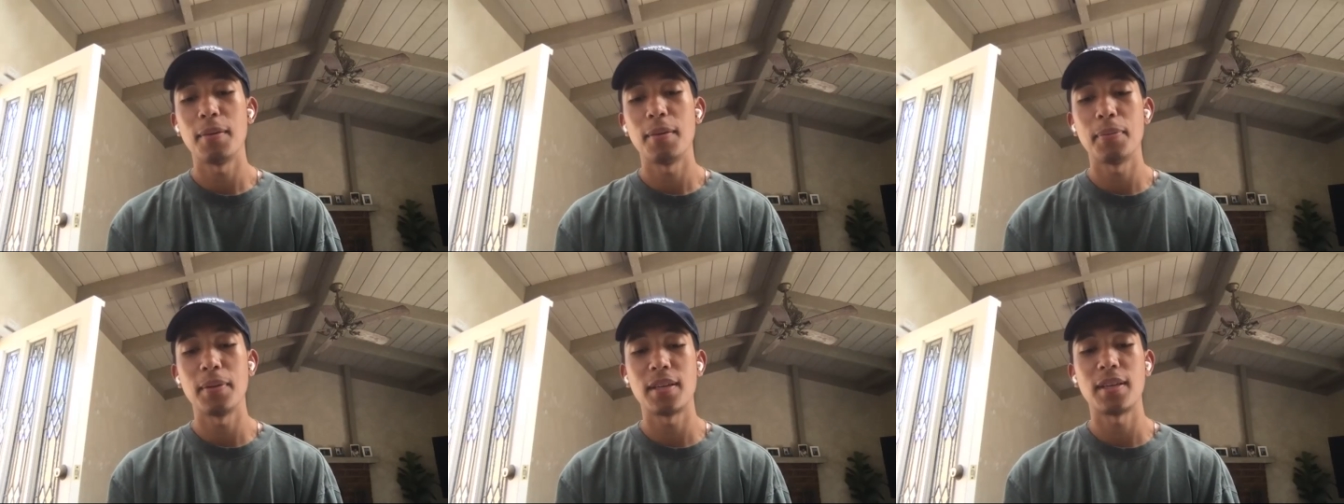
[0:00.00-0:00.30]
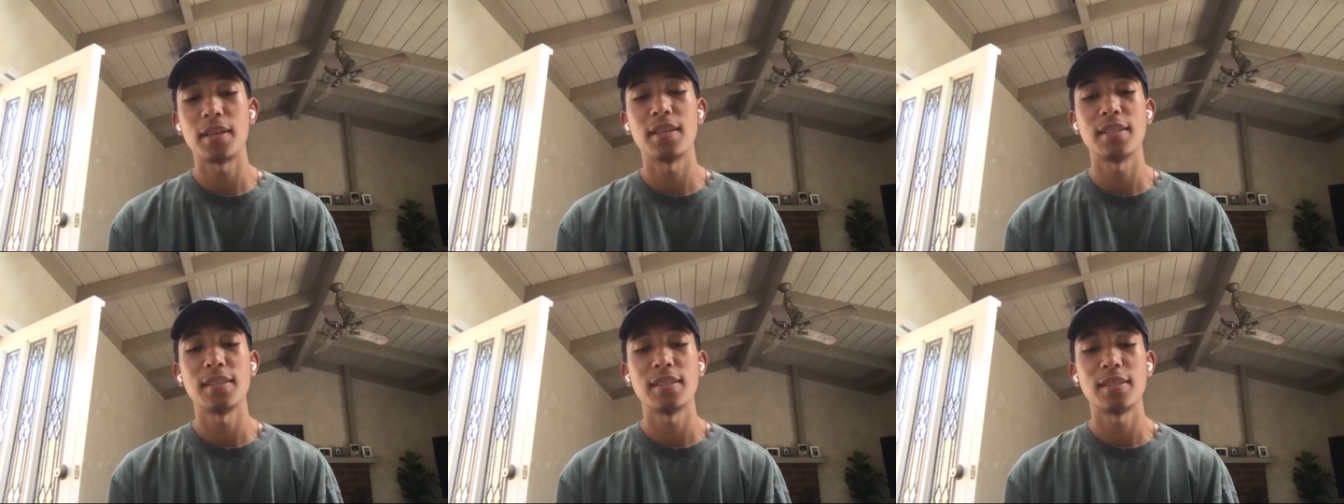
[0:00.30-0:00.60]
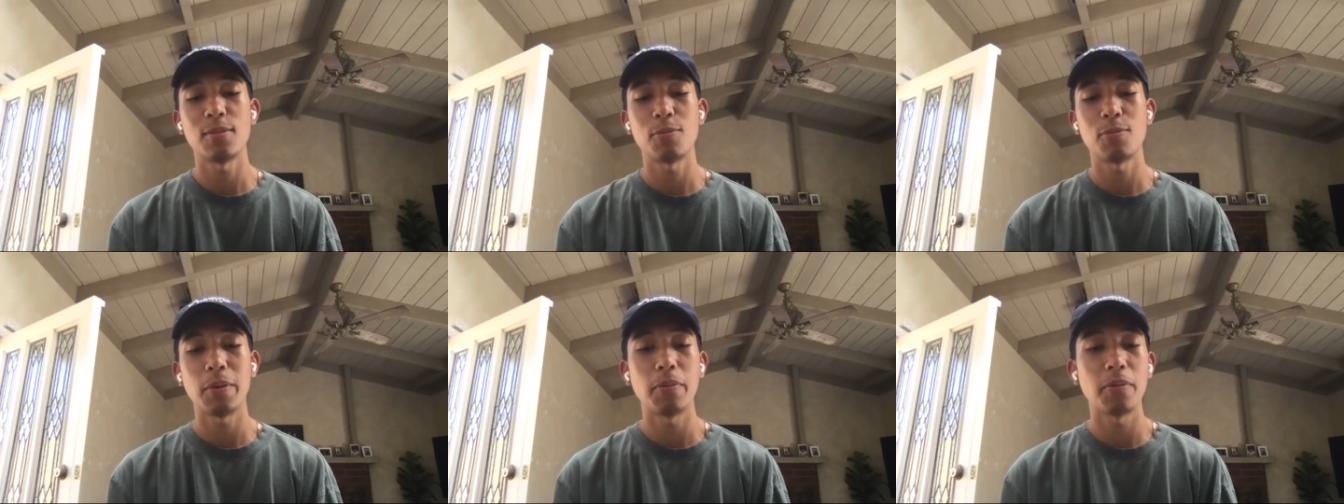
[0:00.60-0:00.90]

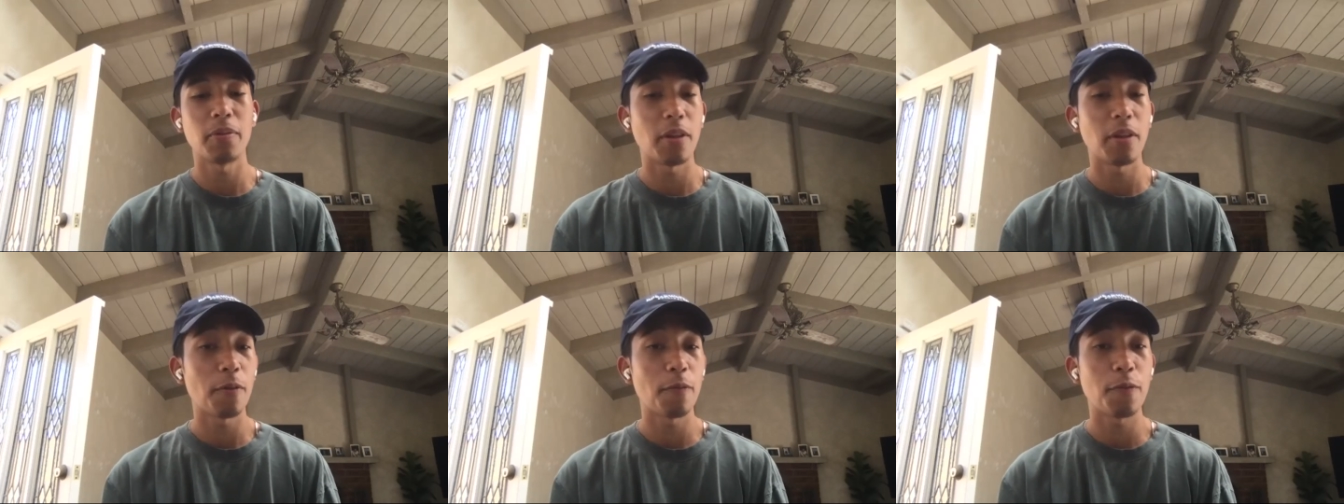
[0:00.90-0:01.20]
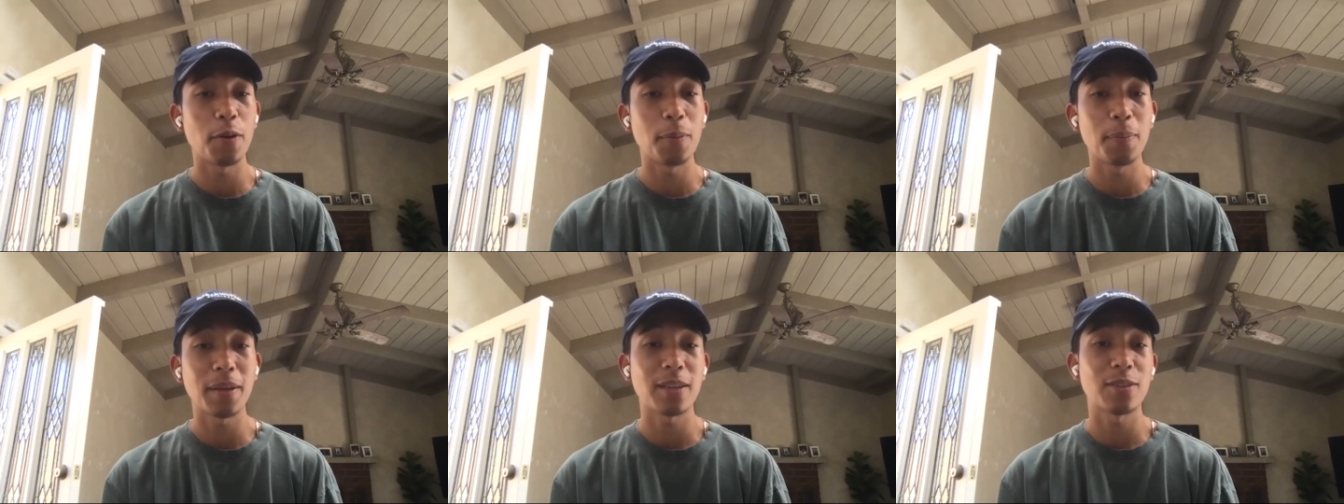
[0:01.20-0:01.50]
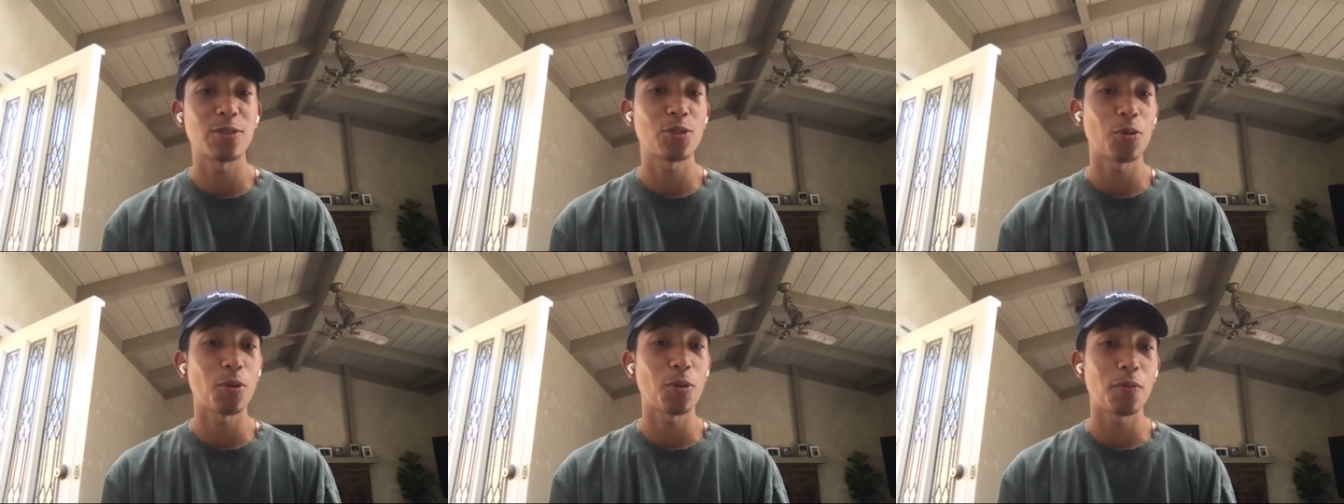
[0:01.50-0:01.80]
Because we were there filming a
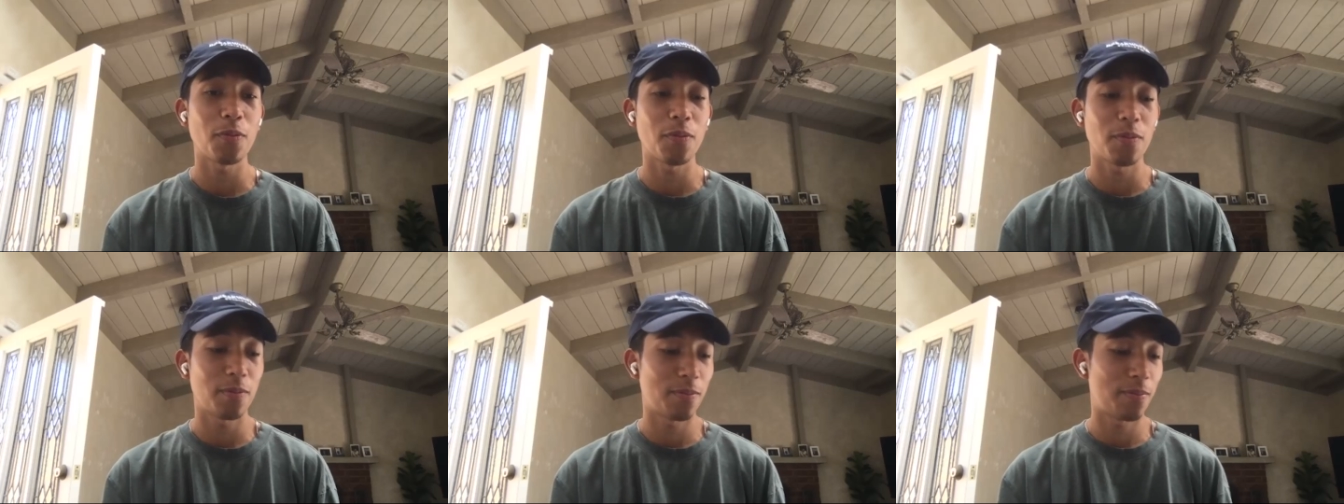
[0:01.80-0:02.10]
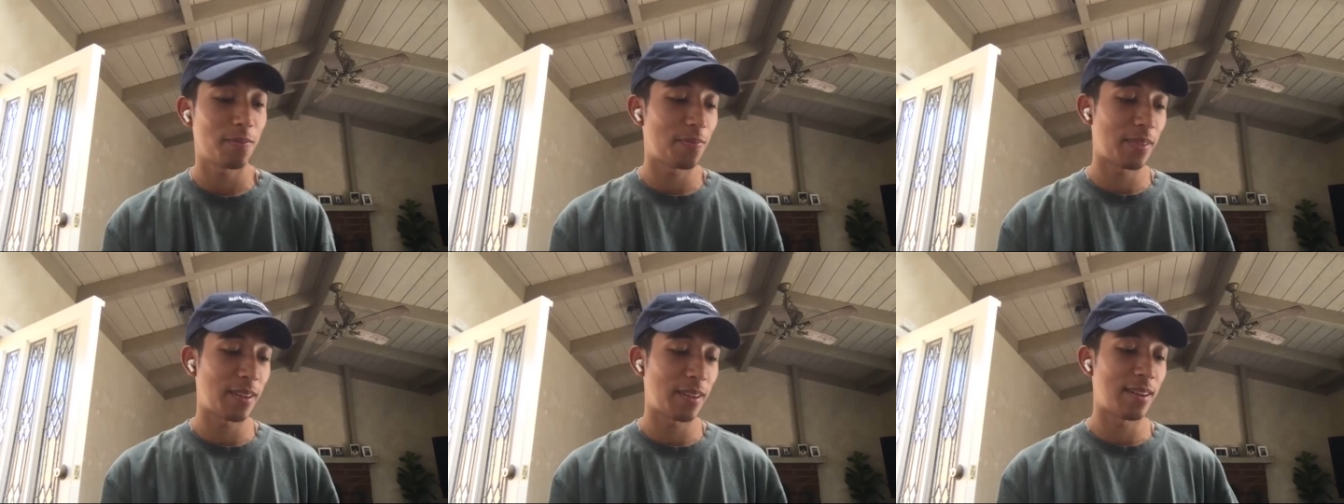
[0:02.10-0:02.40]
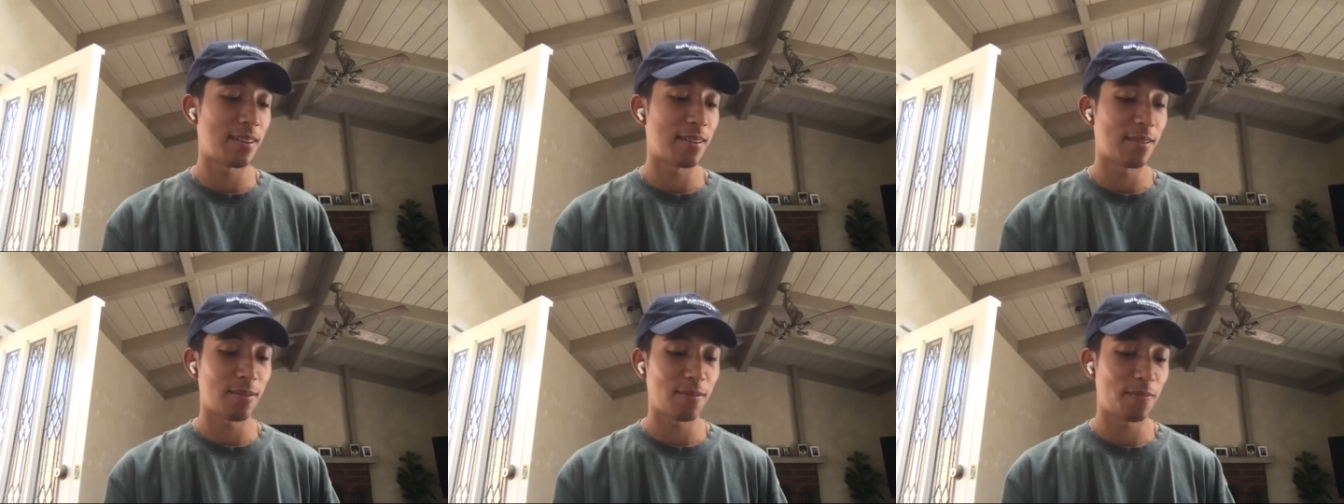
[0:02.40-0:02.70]
short,
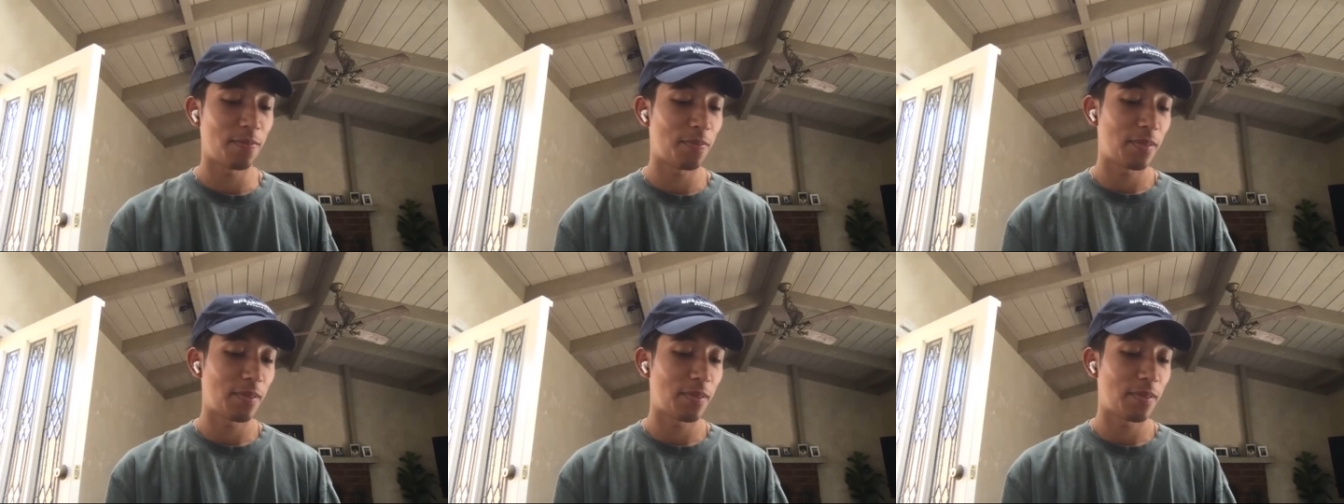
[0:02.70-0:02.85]
and